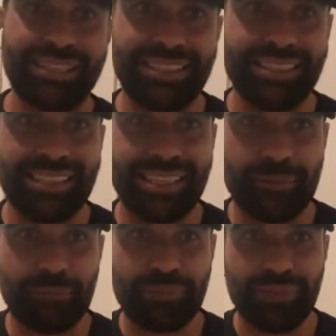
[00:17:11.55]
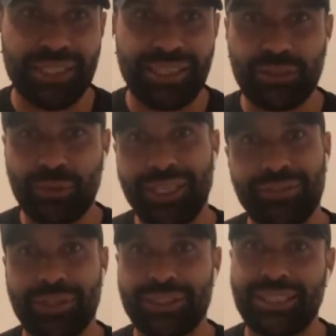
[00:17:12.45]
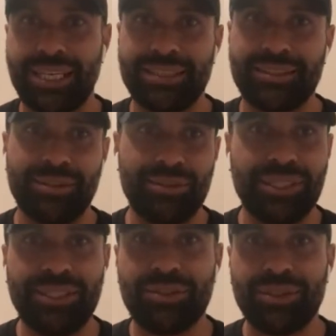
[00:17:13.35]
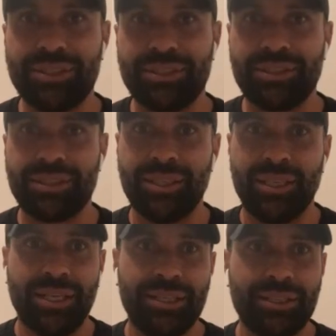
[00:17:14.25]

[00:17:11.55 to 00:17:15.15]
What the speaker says: And then that's when everyone starts to lose interest, and